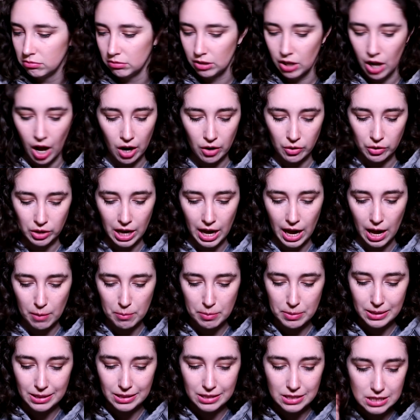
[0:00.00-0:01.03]
Not gonna
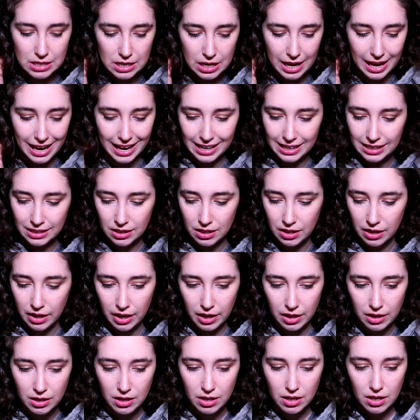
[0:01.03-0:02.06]
happen. Hated
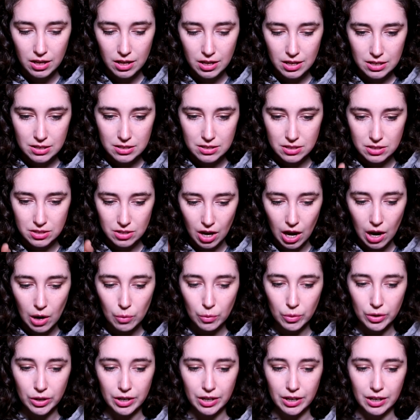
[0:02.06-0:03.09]
it. Did
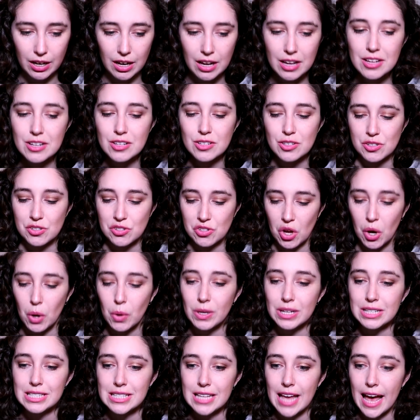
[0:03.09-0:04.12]
not work.
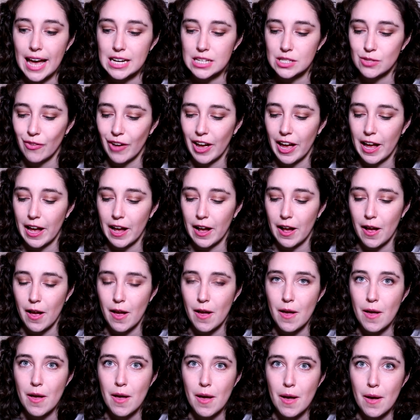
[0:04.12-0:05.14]
So unsatisfying.
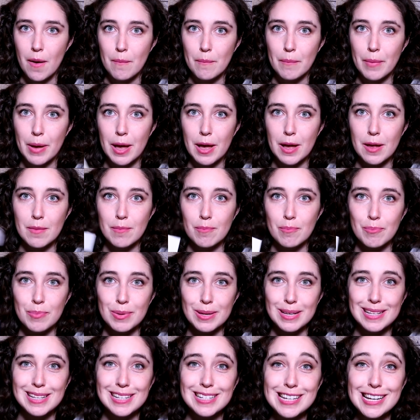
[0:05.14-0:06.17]
But
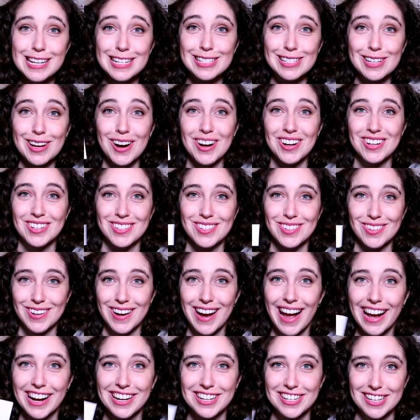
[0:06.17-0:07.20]
business cards are
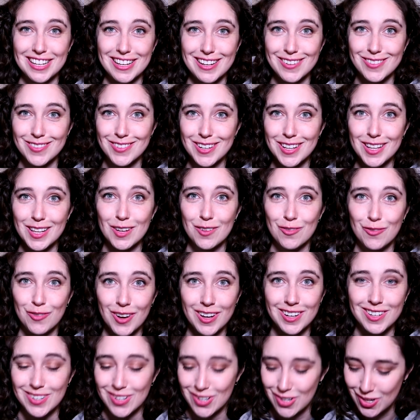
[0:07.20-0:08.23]
actually really
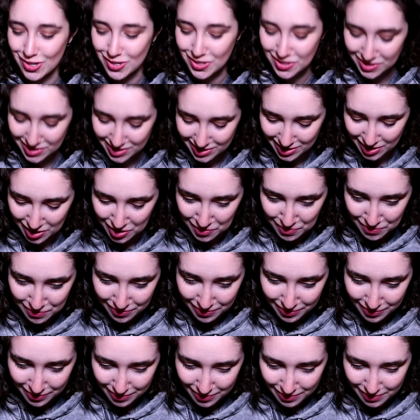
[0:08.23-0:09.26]
fun to shoot. So
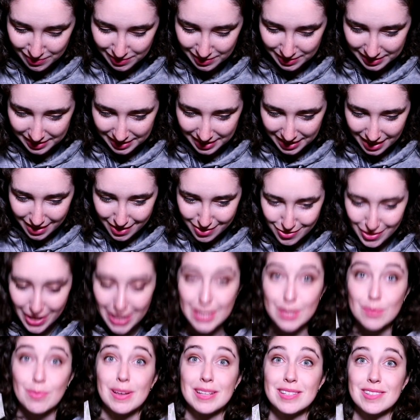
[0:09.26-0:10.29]

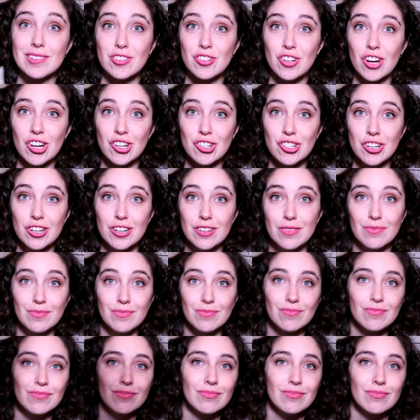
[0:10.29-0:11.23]
that's my suggestion.